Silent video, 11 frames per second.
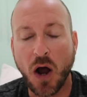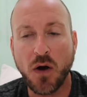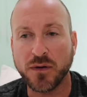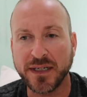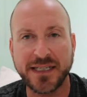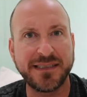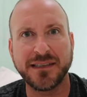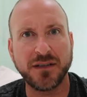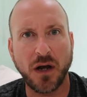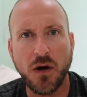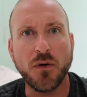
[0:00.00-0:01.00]
Oh, and he
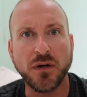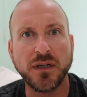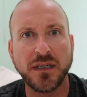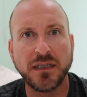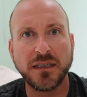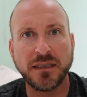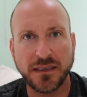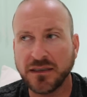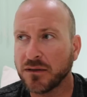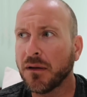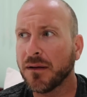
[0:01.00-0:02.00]
says, oh,
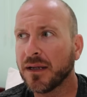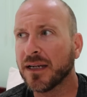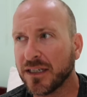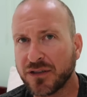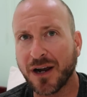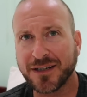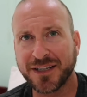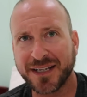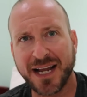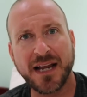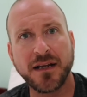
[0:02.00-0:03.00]
and he talks to
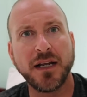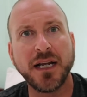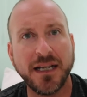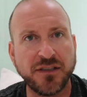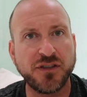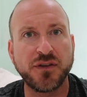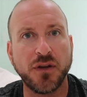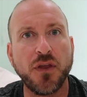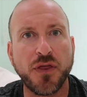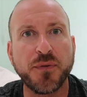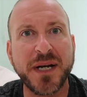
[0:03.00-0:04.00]
the guy, it's
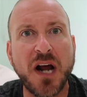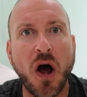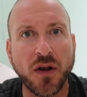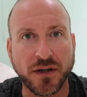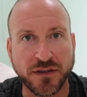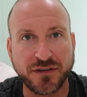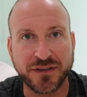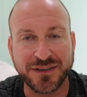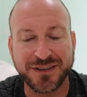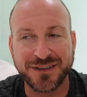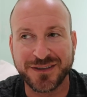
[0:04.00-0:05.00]
$3.
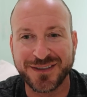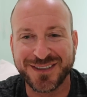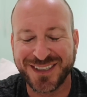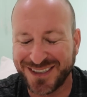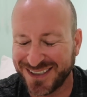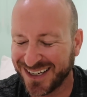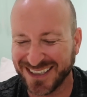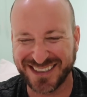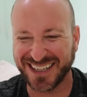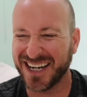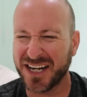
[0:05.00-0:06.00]

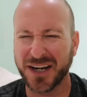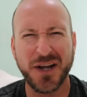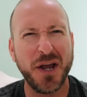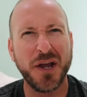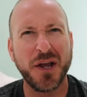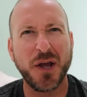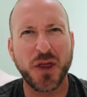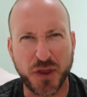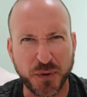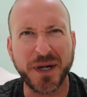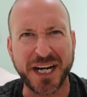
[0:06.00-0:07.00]
It's like,
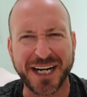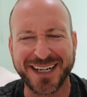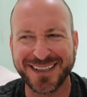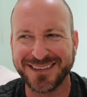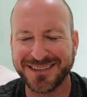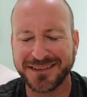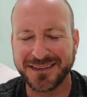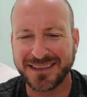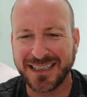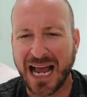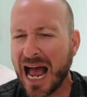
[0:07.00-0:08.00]
three.
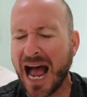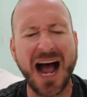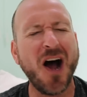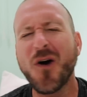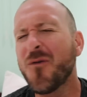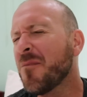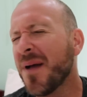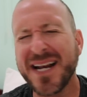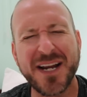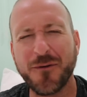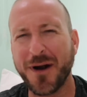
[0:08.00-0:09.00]
How
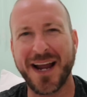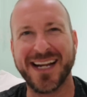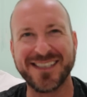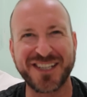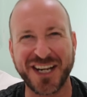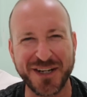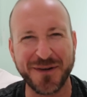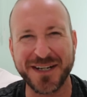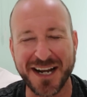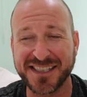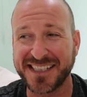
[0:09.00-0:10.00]
many ways can you
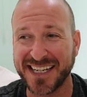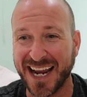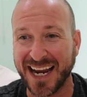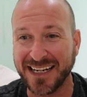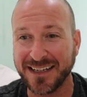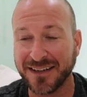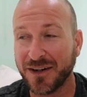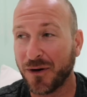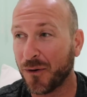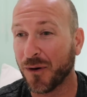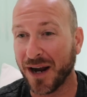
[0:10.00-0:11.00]
enunciate
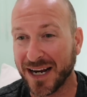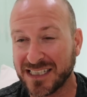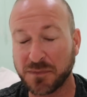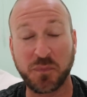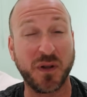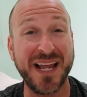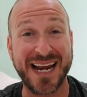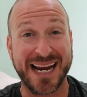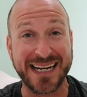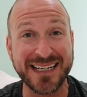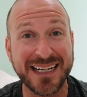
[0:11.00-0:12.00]
or
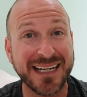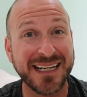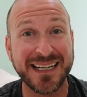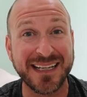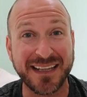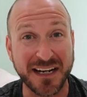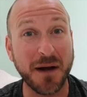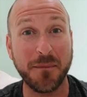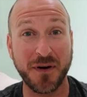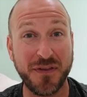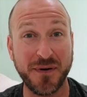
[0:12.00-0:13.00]
explain the
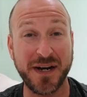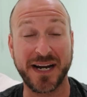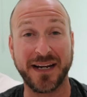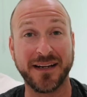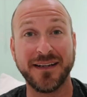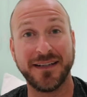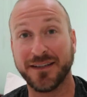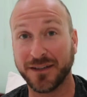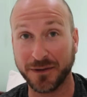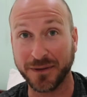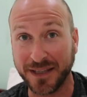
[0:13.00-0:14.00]
number three? You
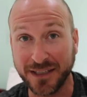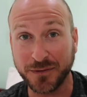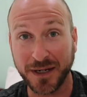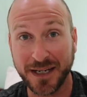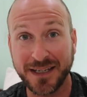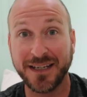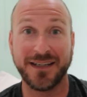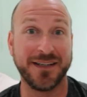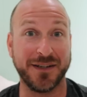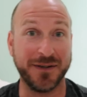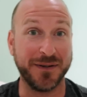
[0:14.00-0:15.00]
can do it this way,
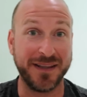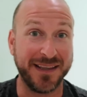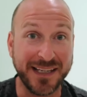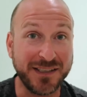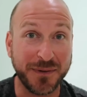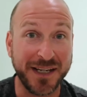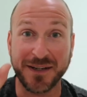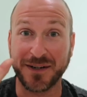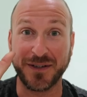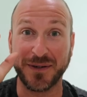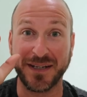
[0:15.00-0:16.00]
you can do it this way, you
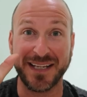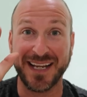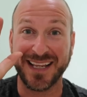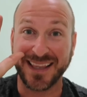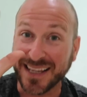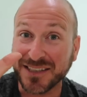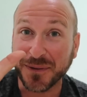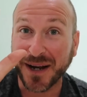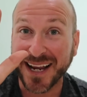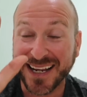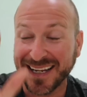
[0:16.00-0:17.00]
can do it this
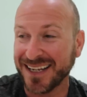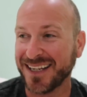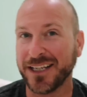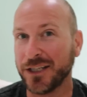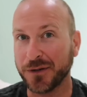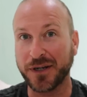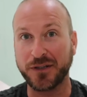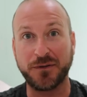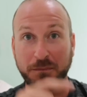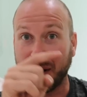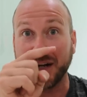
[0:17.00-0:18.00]
way. You
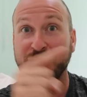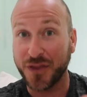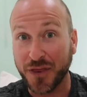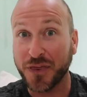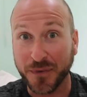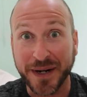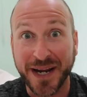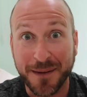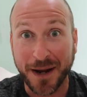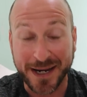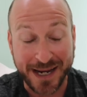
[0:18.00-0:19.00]
could punch the three
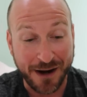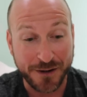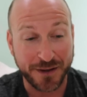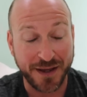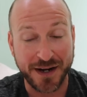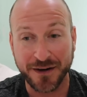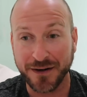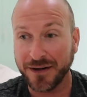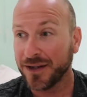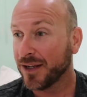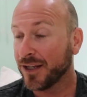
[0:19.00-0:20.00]
on my
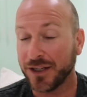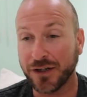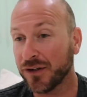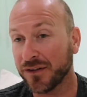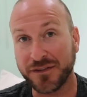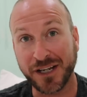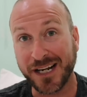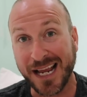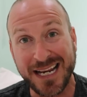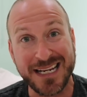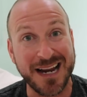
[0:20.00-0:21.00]
calculator. You could have done
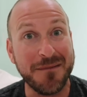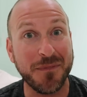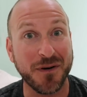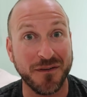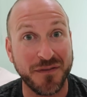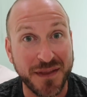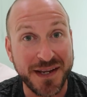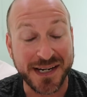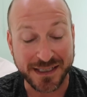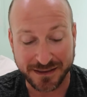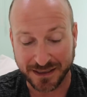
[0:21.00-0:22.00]
any number of
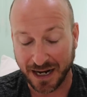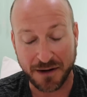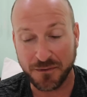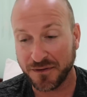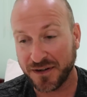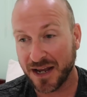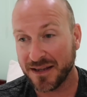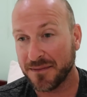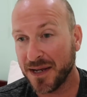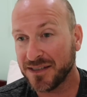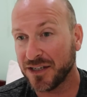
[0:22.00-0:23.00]
things and I would have gotten
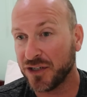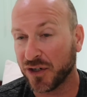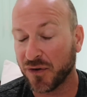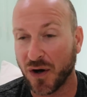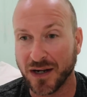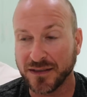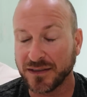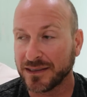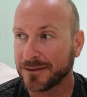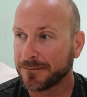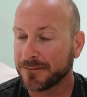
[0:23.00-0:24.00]
the message across.
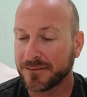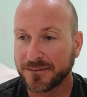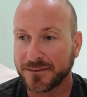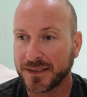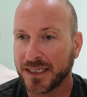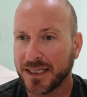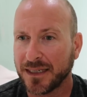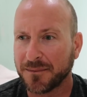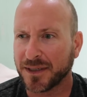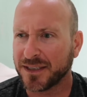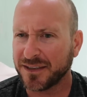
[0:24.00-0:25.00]

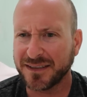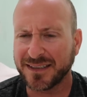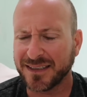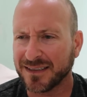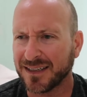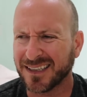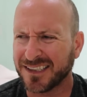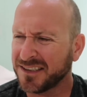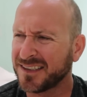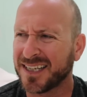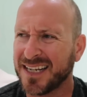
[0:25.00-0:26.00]
But it just
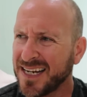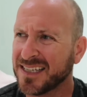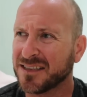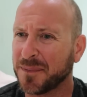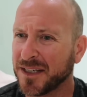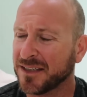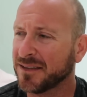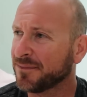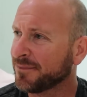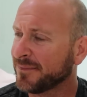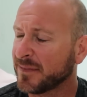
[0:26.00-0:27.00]
today has been,